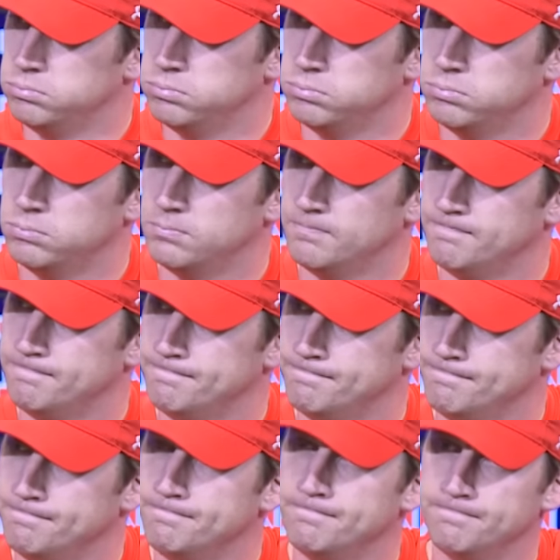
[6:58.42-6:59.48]

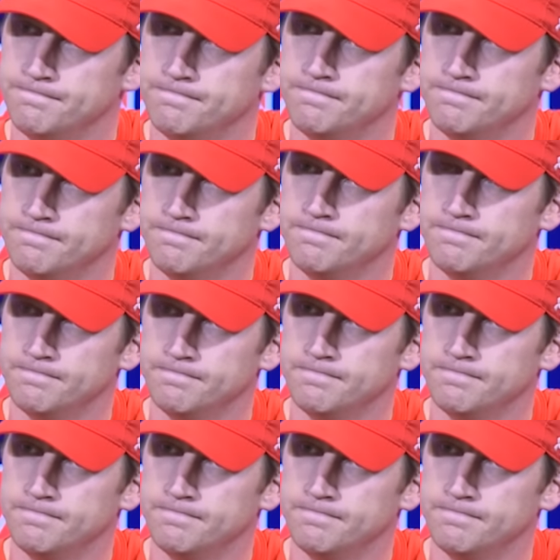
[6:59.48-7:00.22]
[no speech]